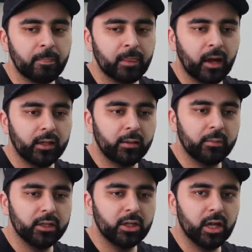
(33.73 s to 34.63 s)
And then
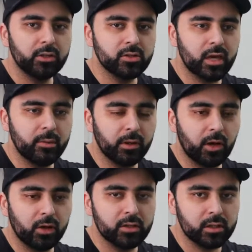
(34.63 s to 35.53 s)
Man United just came
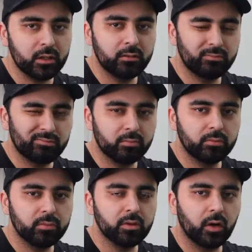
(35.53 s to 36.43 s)
along and said,
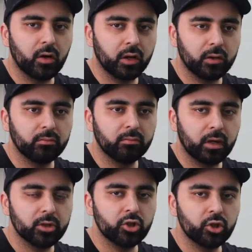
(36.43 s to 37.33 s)
it's all right,
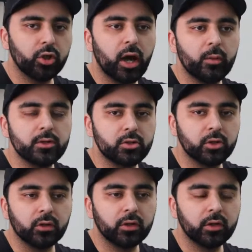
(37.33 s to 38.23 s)
I'll show you how it's
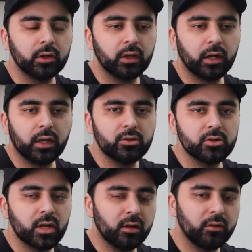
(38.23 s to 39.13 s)
done. And then just
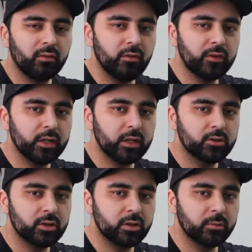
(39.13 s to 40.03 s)
kind of gifted it
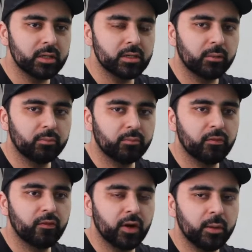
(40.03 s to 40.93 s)
to them because I
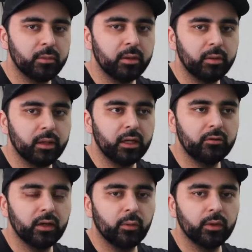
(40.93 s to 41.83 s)
firmly believe
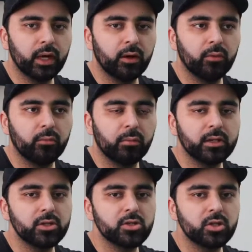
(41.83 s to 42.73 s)
that without
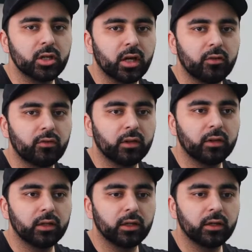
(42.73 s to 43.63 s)
Manchester United
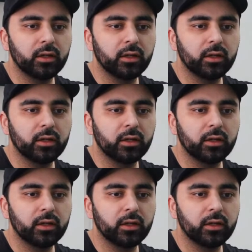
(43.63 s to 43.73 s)
fielding